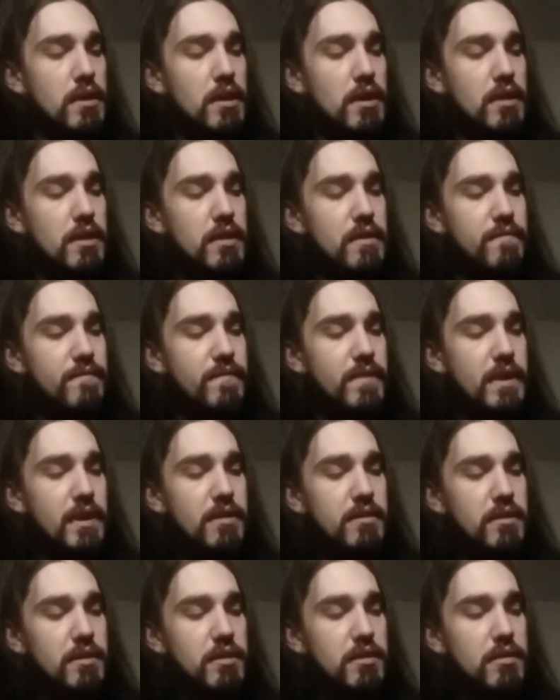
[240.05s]
And then
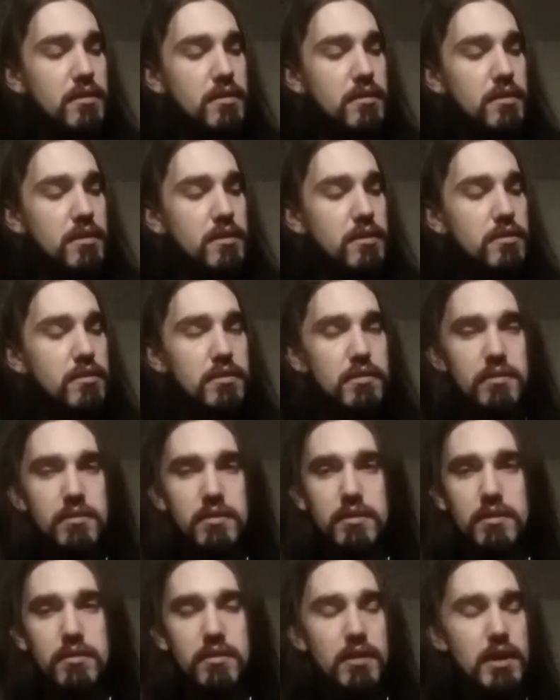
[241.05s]
finally,
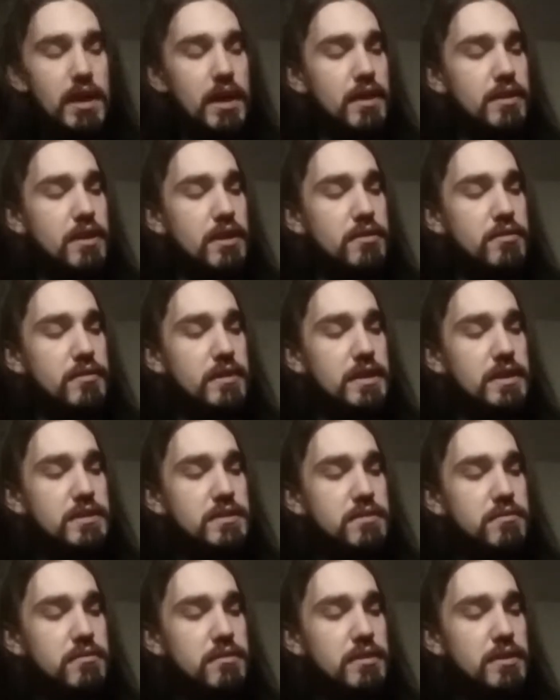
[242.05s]
you're to end on your E
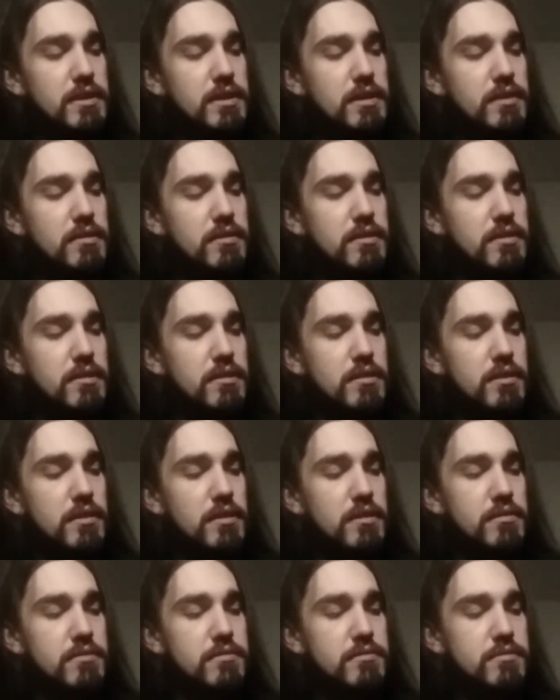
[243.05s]
string here. You're going
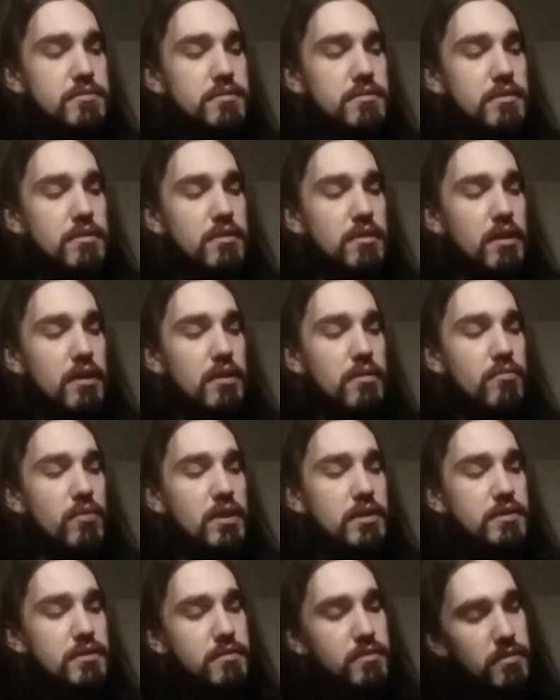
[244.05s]
to do a
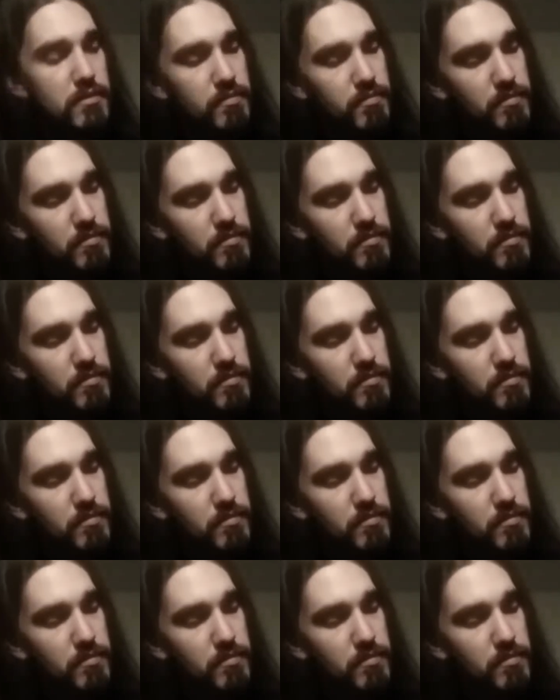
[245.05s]
1.